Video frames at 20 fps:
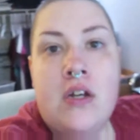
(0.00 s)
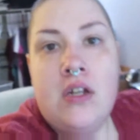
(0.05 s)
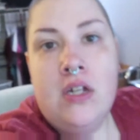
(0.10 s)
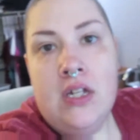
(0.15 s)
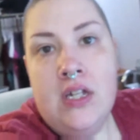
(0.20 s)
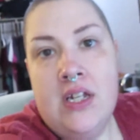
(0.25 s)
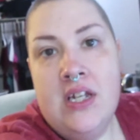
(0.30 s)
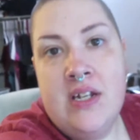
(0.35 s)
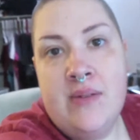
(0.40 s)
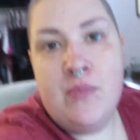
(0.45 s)

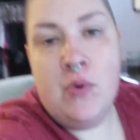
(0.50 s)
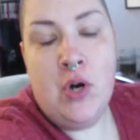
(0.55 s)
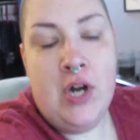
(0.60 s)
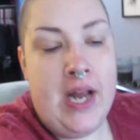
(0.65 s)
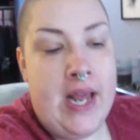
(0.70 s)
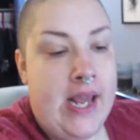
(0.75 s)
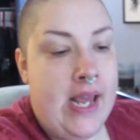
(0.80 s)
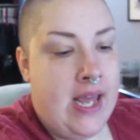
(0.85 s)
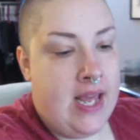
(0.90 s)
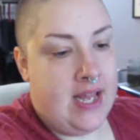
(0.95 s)
Good
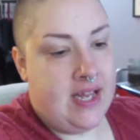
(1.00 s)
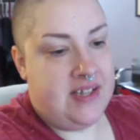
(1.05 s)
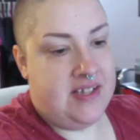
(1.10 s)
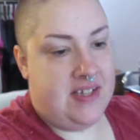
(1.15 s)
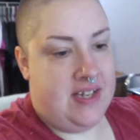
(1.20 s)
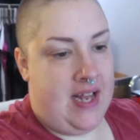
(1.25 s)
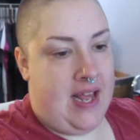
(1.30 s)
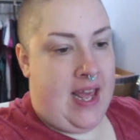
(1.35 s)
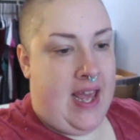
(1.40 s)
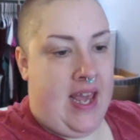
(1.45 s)
morning.
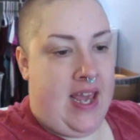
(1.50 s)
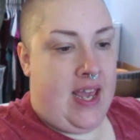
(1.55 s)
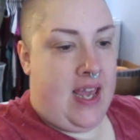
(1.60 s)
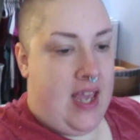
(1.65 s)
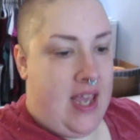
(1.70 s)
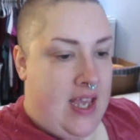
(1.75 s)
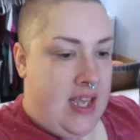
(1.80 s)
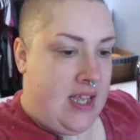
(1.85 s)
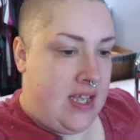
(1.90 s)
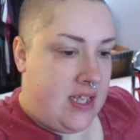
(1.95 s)
Today
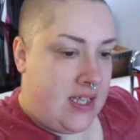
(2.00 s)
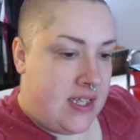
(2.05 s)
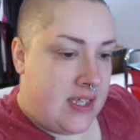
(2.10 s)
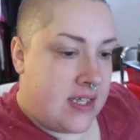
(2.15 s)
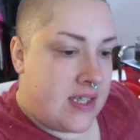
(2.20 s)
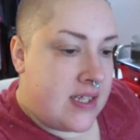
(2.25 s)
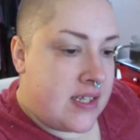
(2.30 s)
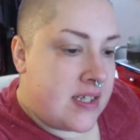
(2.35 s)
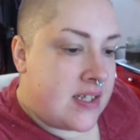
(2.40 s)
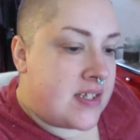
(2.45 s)

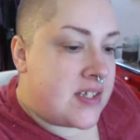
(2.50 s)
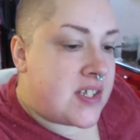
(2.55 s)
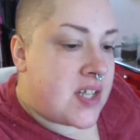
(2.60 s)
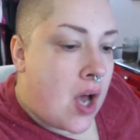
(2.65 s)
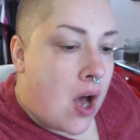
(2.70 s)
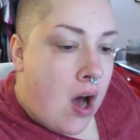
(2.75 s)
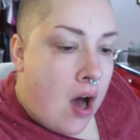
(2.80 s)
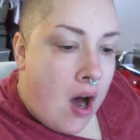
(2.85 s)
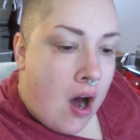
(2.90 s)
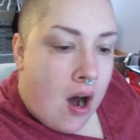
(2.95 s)
is
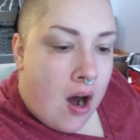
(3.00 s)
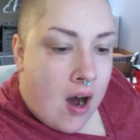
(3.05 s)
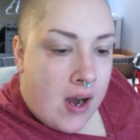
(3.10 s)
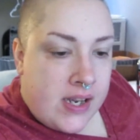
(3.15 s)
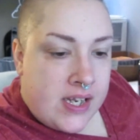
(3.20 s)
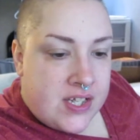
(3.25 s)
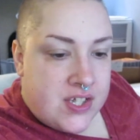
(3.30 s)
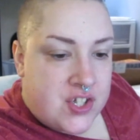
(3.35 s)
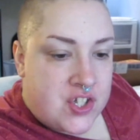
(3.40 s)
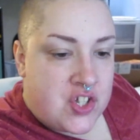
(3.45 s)

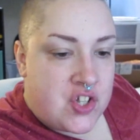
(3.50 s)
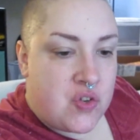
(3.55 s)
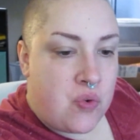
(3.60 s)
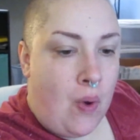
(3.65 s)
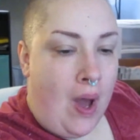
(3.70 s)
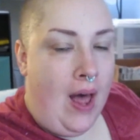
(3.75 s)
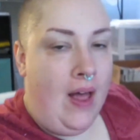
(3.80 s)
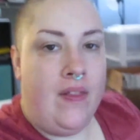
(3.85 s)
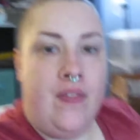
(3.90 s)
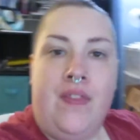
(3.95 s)
August
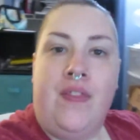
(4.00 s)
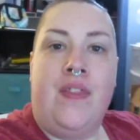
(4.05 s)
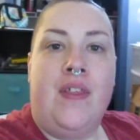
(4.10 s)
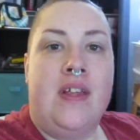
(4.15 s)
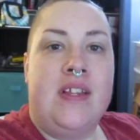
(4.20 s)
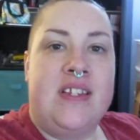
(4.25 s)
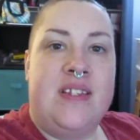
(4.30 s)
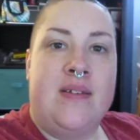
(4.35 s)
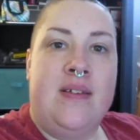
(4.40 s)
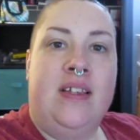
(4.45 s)
12th.
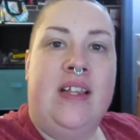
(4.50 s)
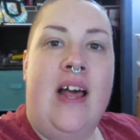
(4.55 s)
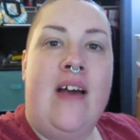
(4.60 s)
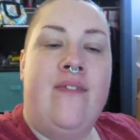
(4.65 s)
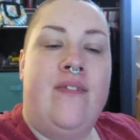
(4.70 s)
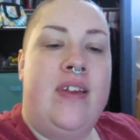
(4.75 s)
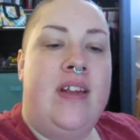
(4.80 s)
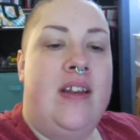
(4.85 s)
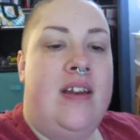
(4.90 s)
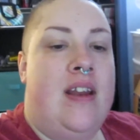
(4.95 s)
It's
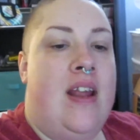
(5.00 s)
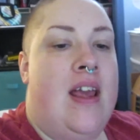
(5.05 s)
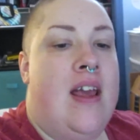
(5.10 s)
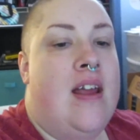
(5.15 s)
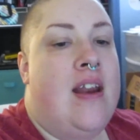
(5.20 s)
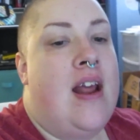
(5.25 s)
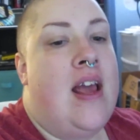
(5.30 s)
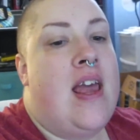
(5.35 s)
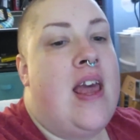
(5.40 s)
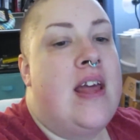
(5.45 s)
11
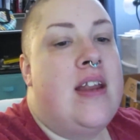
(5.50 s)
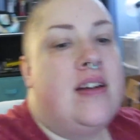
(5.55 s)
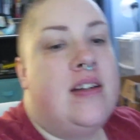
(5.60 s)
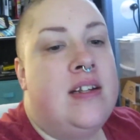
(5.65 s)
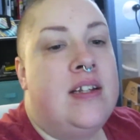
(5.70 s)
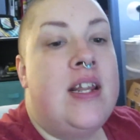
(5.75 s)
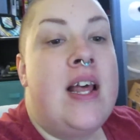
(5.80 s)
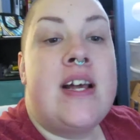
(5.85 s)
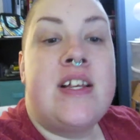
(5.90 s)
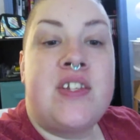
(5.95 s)
and I
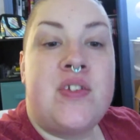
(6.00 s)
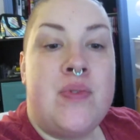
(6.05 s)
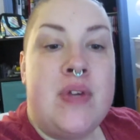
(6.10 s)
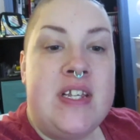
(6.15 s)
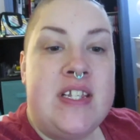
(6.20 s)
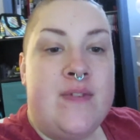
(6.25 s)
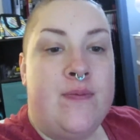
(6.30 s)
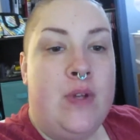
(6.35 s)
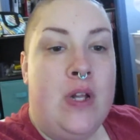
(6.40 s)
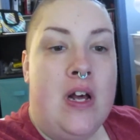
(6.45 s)
edited last
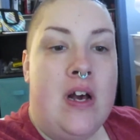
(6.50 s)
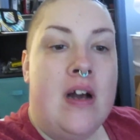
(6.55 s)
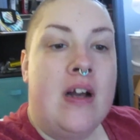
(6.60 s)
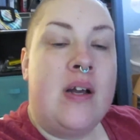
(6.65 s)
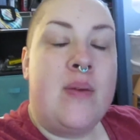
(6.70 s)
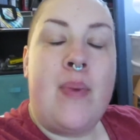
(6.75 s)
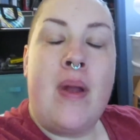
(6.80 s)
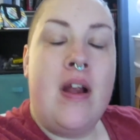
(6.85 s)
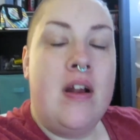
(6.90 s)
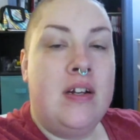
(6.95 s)
week's vlog.
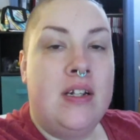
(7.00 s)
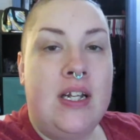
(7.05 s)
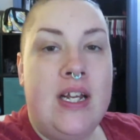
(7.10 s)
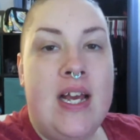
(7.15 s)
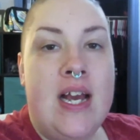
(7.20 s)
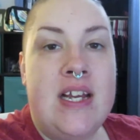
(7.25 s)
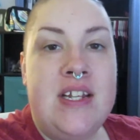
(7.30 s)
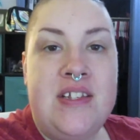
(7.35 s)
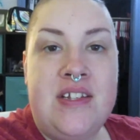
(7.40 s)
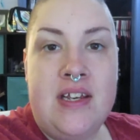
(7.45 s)
Apparently
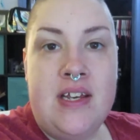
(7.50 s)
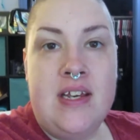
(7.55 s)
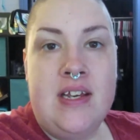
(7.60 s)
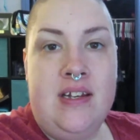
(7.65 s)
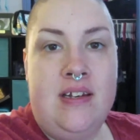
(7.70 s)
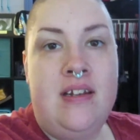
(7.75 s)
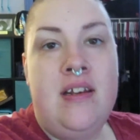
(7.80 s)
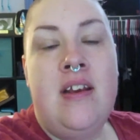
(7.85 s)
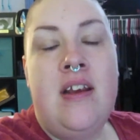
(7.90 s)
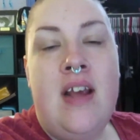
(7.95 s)
I
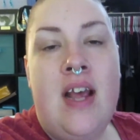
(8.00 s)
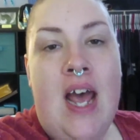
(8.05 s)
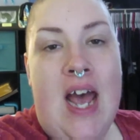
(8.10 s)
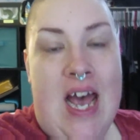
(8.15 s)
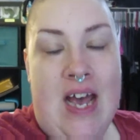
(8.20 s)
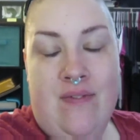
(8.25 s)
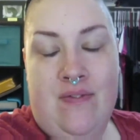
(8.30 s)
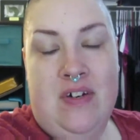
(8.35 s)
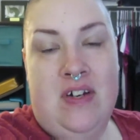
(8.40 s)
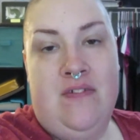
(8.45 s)
did
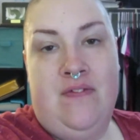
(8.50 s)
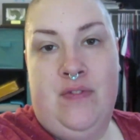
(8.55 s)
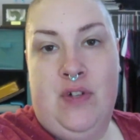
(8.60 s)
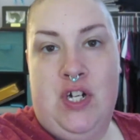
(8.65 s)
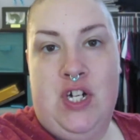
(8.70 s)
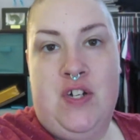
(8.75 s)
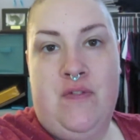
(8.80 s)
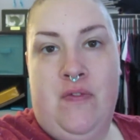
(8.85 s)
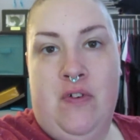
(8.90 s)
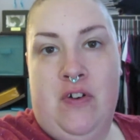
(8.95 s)
have enough
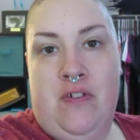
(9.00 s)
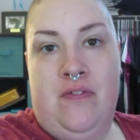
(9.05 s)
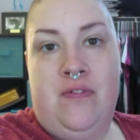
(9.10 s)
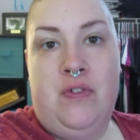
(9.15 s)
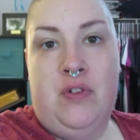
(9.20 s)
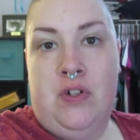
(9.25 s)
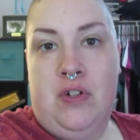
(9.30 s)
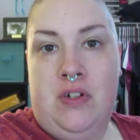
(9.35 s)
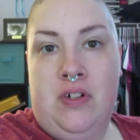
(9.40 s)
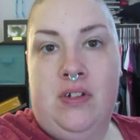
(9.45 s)
footage for a
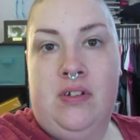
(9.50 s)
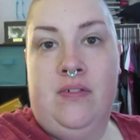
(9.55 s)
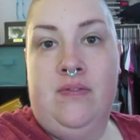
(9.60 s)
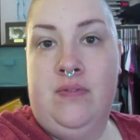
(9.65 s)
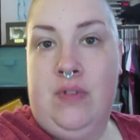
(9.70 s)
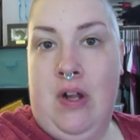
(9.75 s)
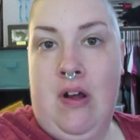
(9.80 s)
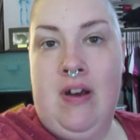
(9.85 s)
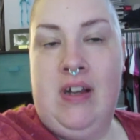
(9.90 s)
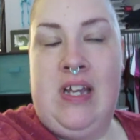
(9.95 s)
full
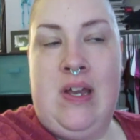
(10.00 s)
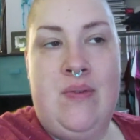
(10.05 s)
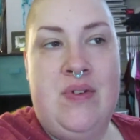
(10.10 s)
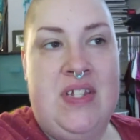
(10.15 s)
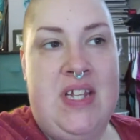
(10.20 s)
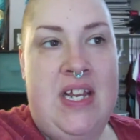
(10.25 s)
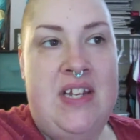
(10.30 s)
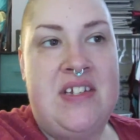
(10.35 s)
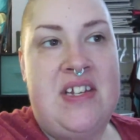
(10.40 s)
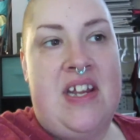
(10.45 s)
vlog. It
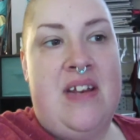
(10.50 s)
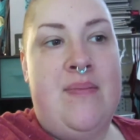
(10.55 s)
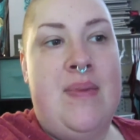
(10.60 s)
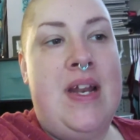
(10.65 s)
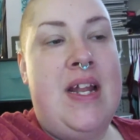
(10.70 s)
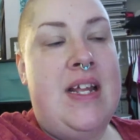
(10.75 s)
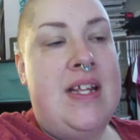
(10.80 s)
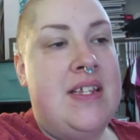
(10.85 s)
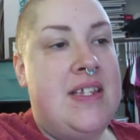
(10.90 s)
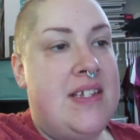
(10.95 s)
was 18
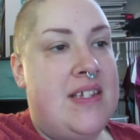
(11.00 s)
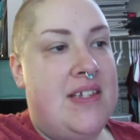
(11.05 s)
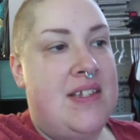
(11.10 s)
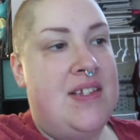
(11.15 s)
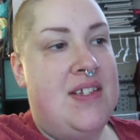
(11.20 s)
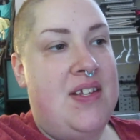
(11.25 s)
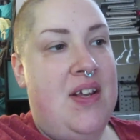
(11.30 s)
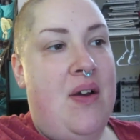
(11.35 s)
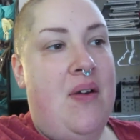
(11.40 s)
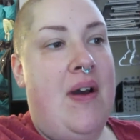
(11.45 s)
minutes.
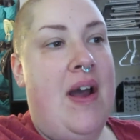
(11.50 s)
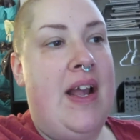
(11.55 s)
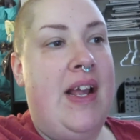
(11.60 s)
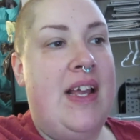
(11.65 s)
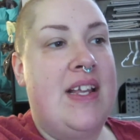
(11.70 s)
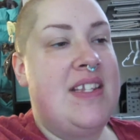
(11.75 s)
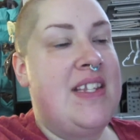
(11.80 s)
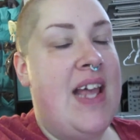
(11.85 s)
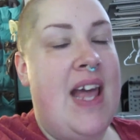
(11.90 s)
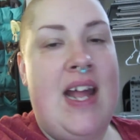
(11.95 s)
So I
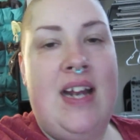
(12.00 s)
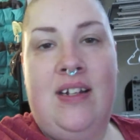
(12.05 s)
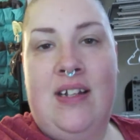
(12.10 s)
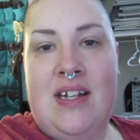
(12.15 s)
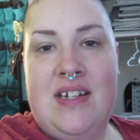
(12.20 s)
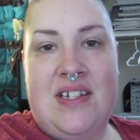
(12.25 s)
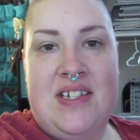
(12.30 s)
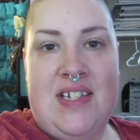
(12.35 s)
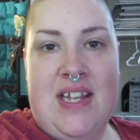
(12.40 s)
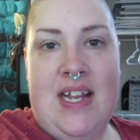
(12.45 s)
guess I had a
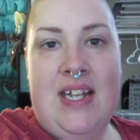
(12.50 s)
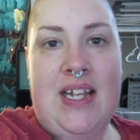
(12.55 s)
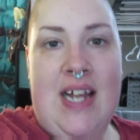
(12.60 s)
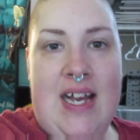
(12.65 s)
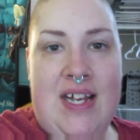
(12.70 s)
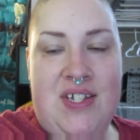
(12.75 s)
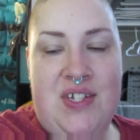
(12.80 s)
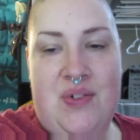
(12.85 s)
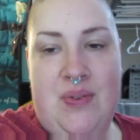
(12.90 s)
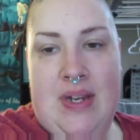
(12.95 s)
lot to say
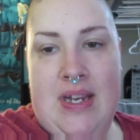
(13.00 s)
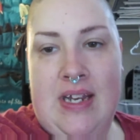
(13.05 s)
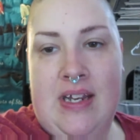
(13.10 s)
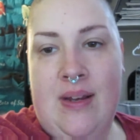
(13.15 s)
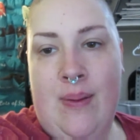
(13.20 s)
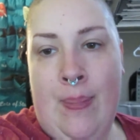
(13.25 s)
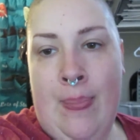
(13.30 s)
last week.